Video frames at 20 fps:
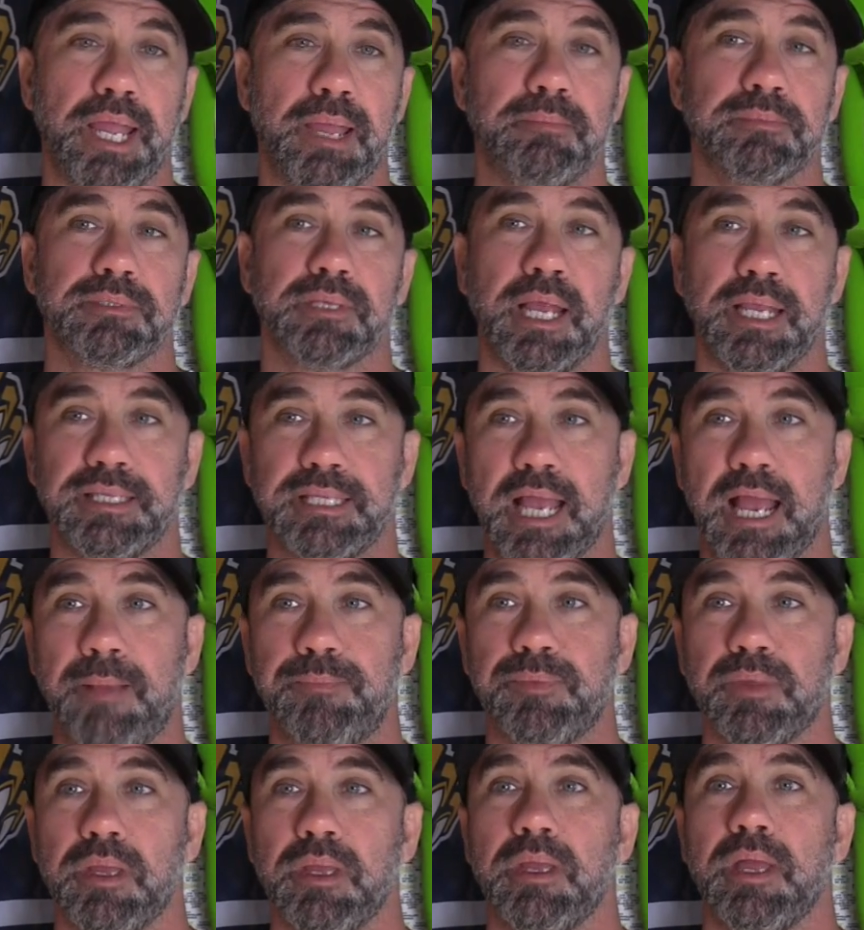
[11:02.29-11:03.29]
games like
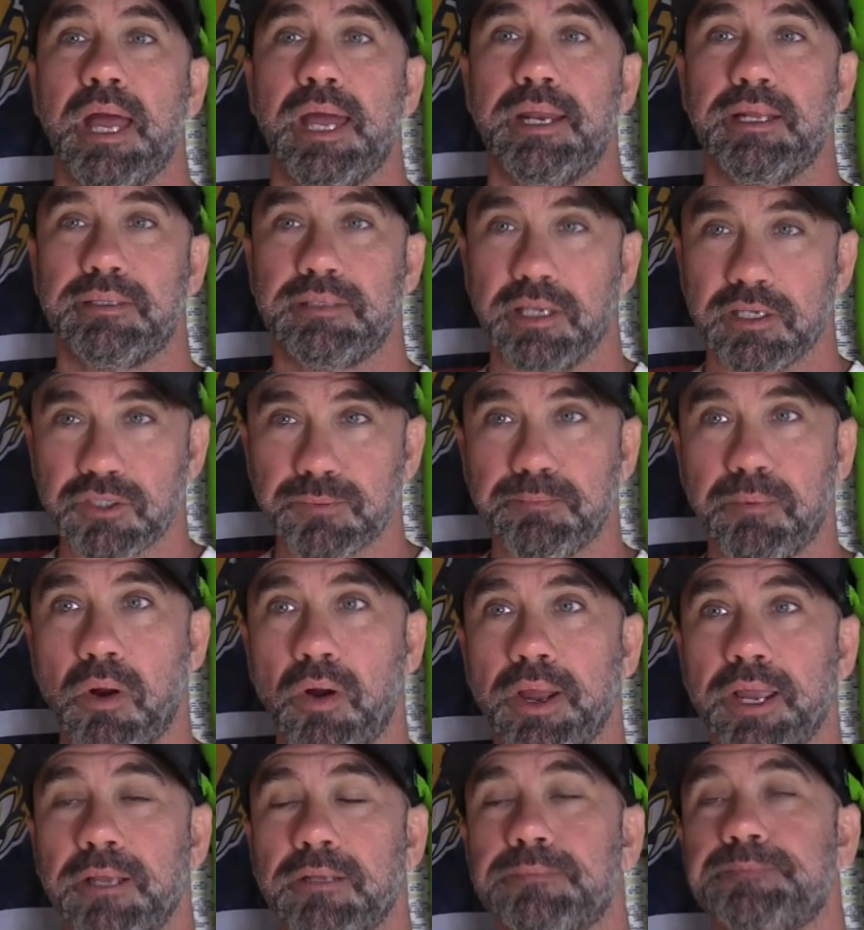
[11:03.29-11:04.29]
that. And at this
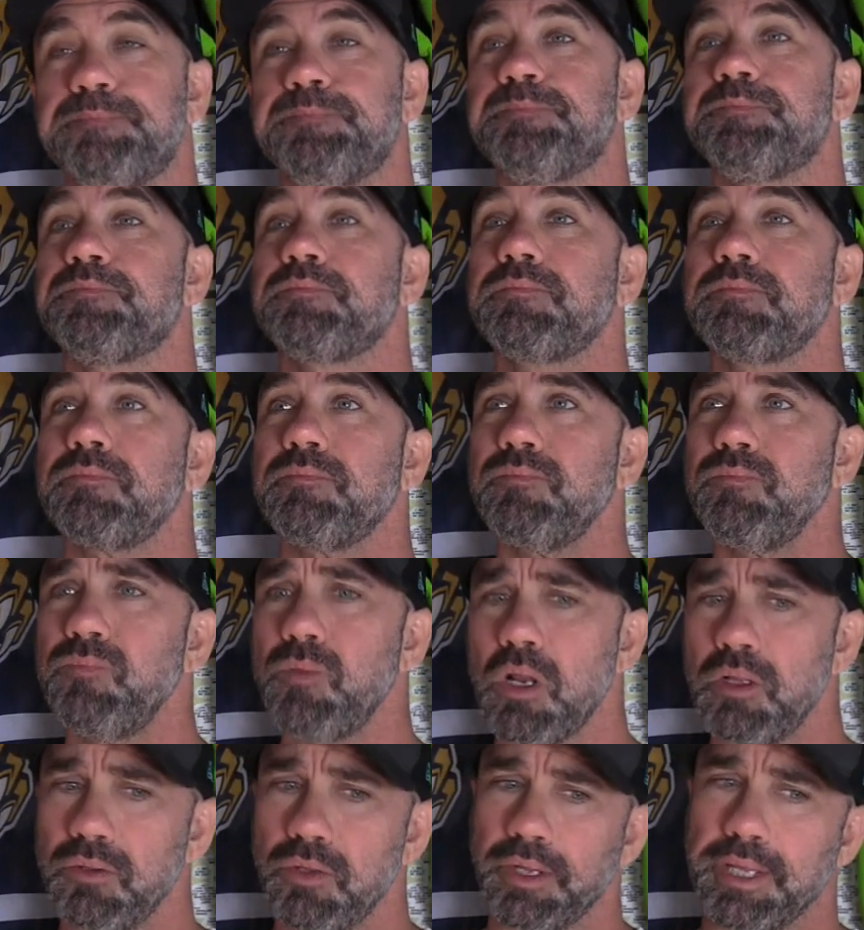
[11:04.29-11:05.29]
point,
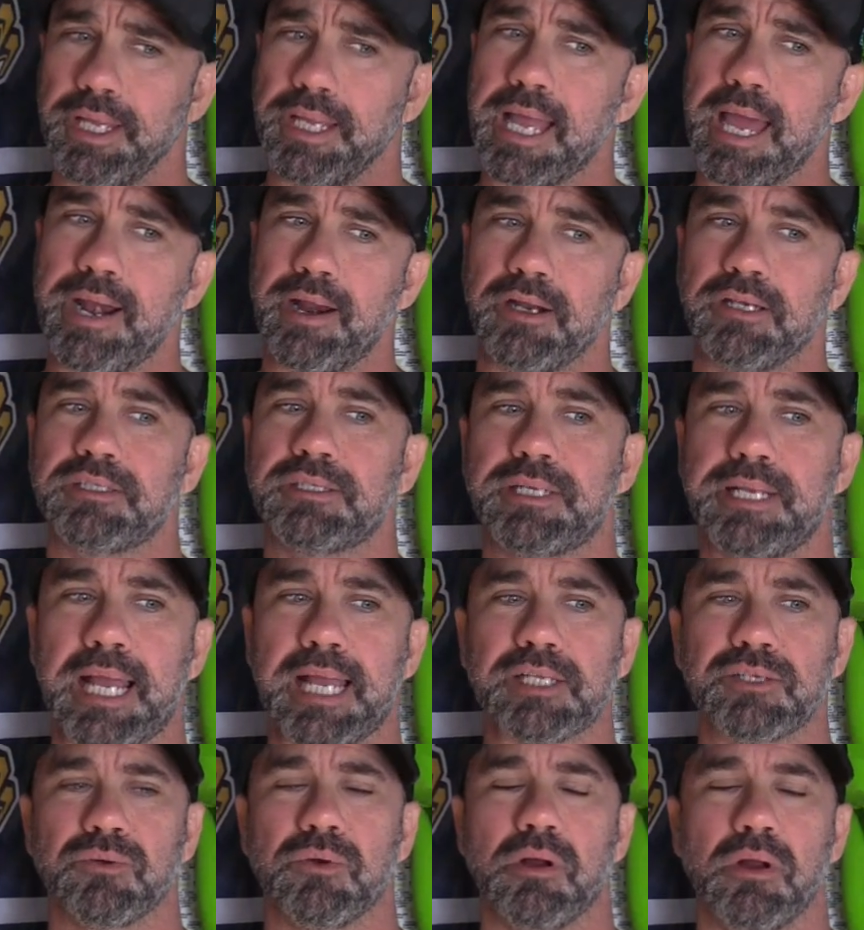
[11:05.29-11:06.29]
looking at our
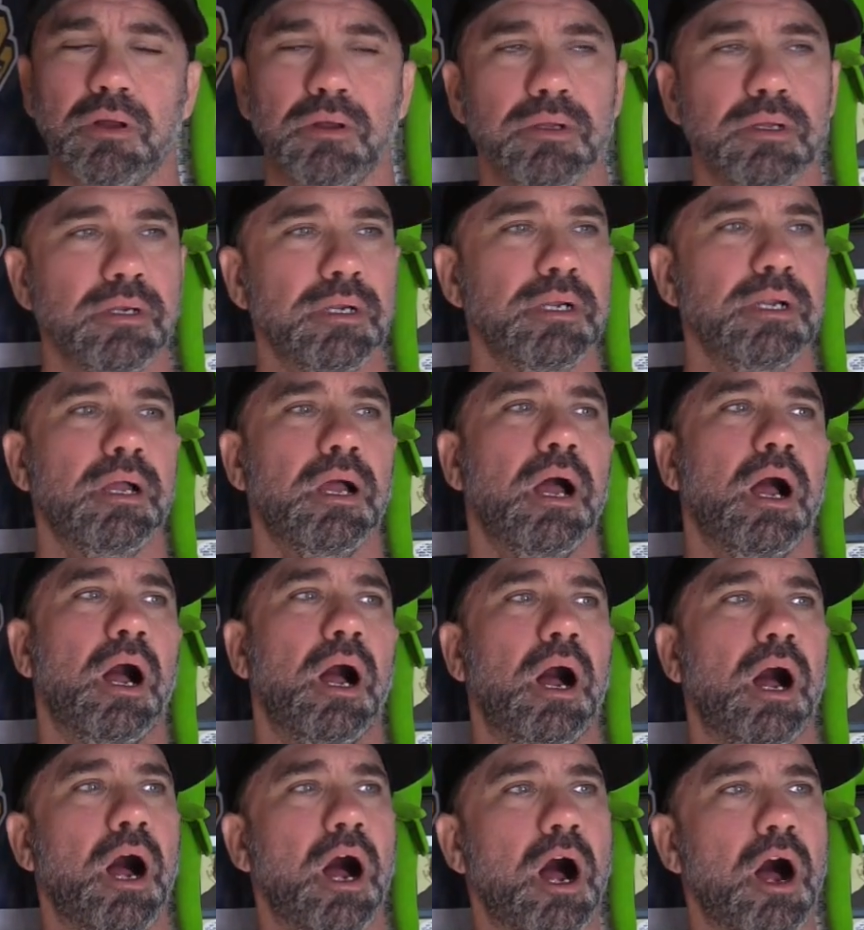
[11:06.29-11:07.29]
schedule,
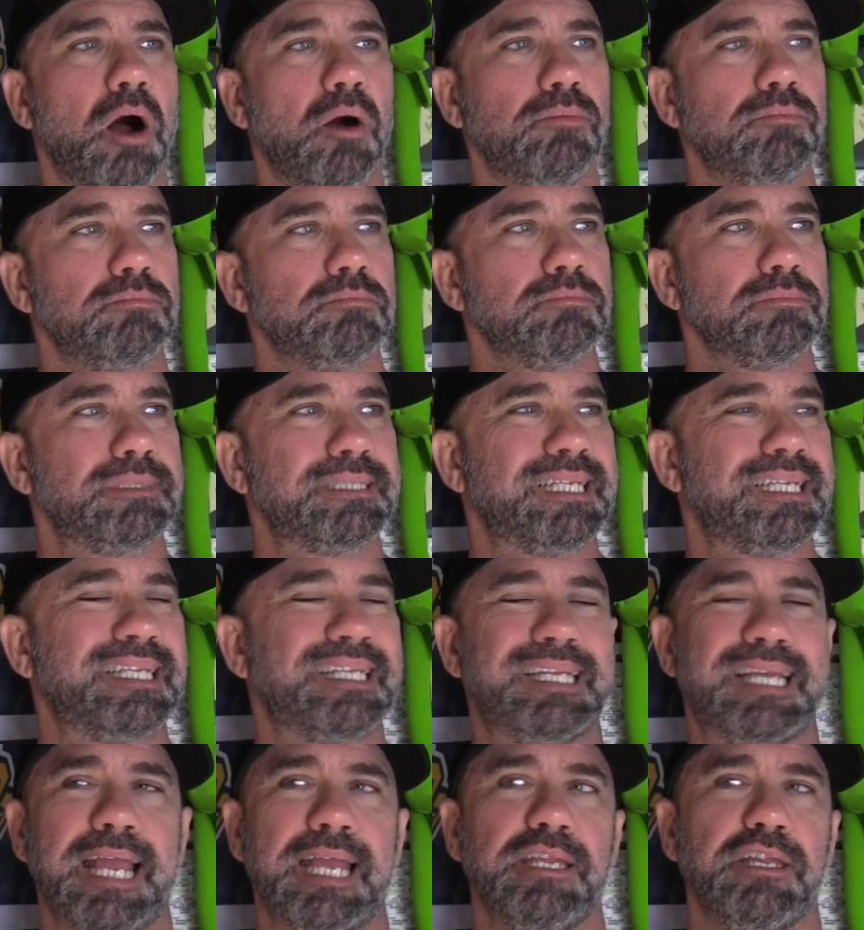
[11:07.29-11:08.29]

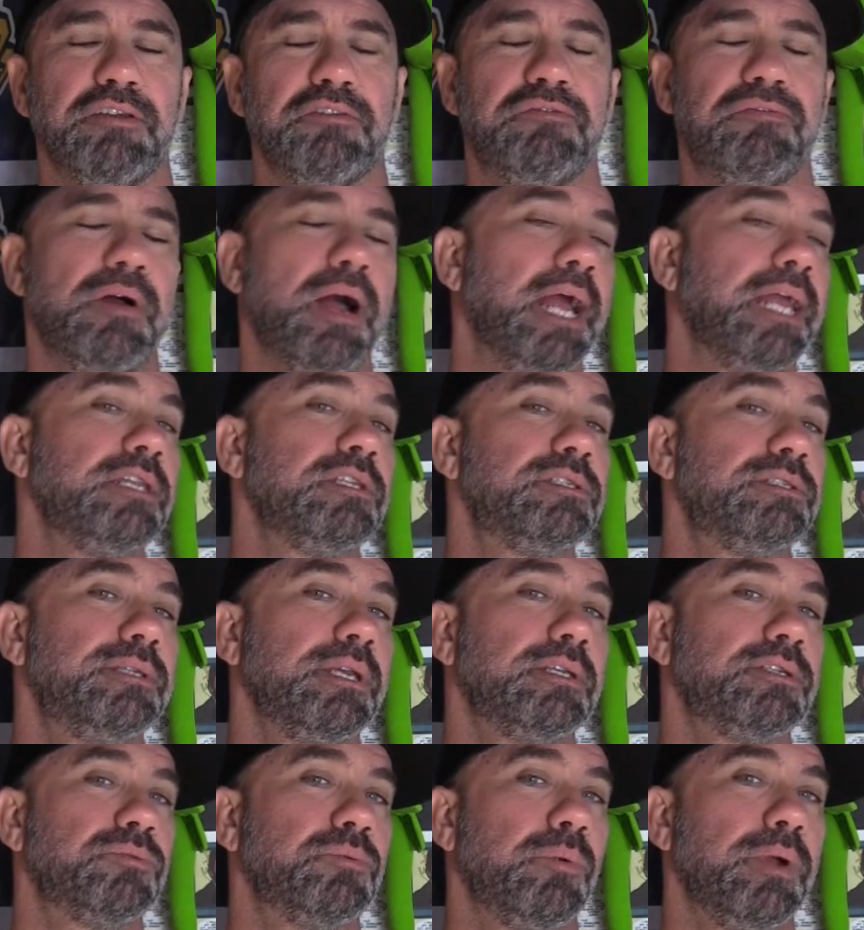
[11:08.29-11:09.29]
can you find
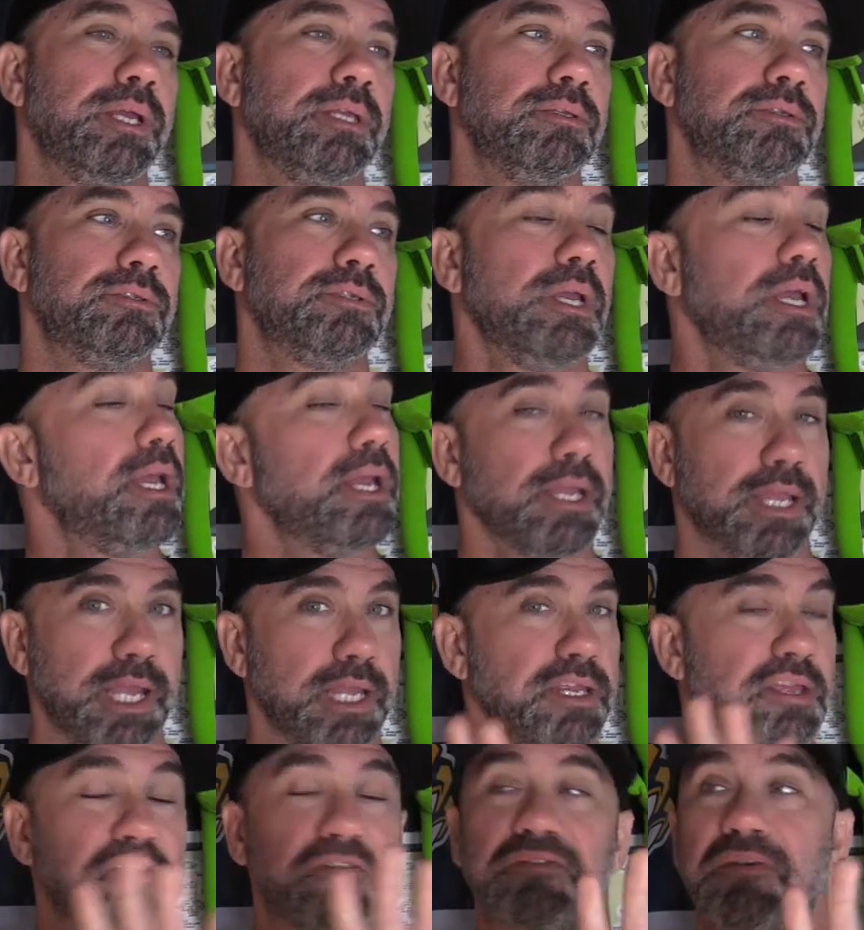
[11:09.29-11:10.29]
6 wins?
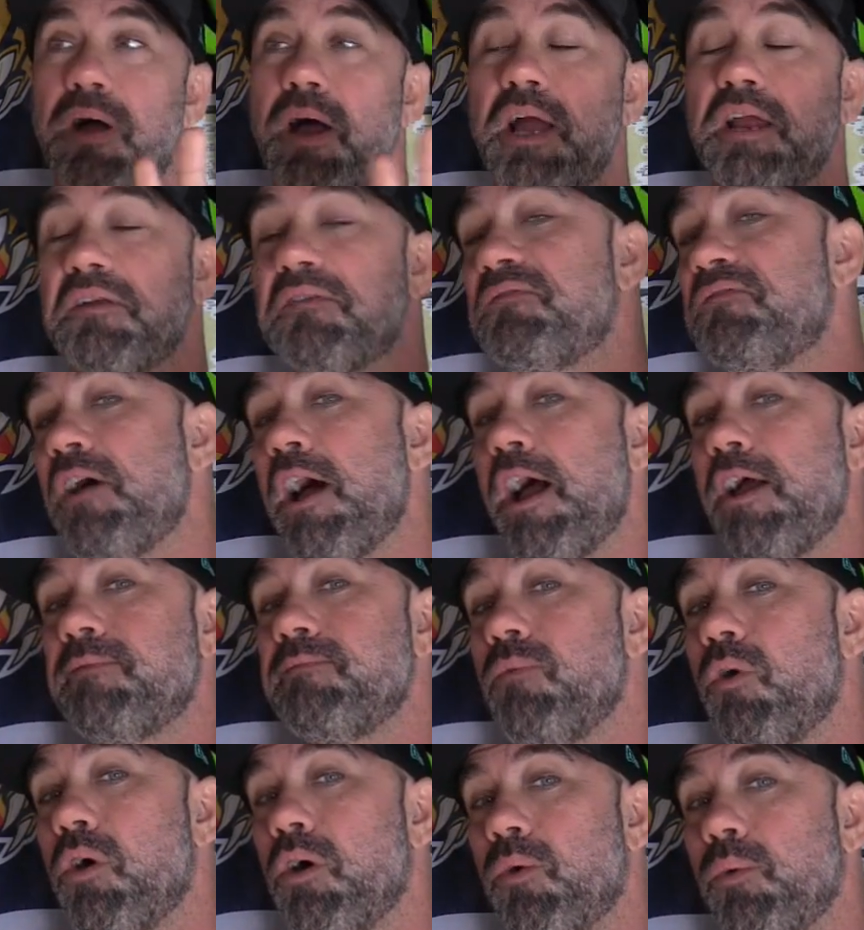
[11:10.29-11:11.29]
Can you find
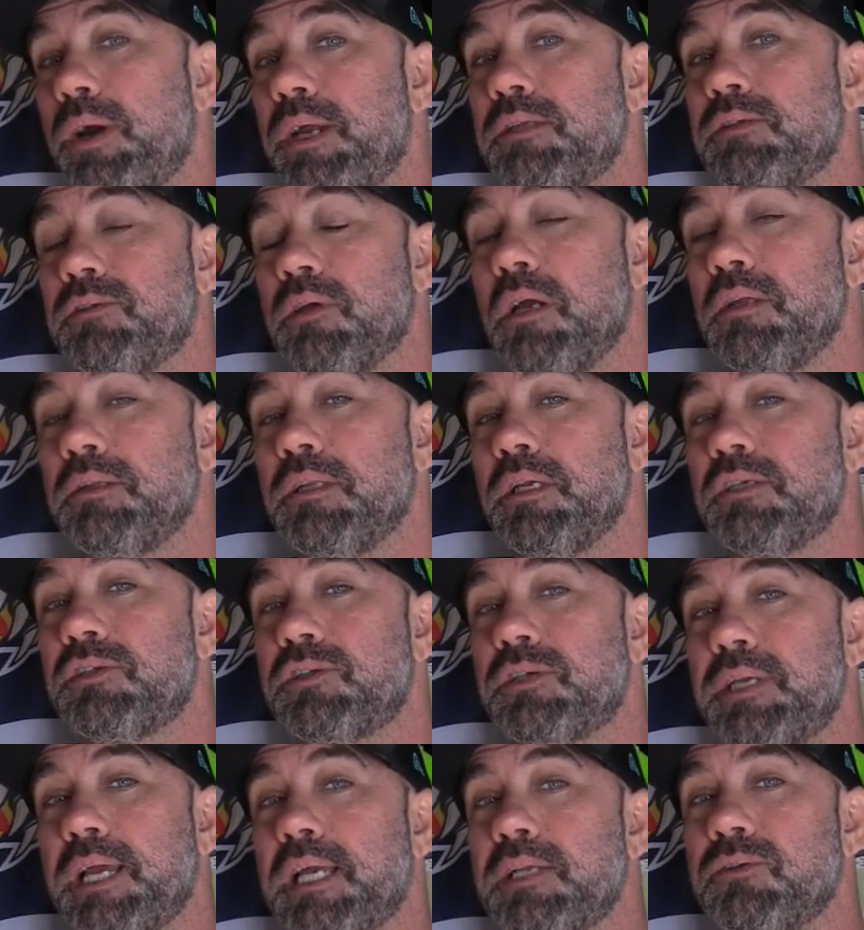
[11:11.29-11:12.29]
5 more wins on this
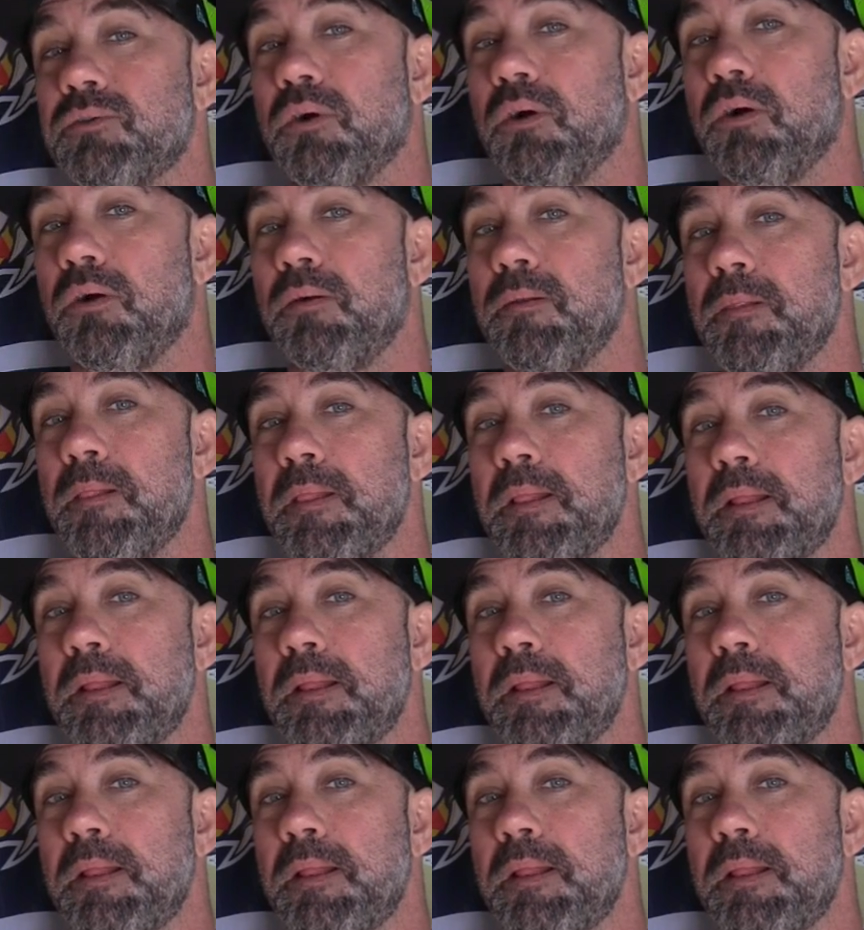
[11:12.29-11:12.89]
schedule?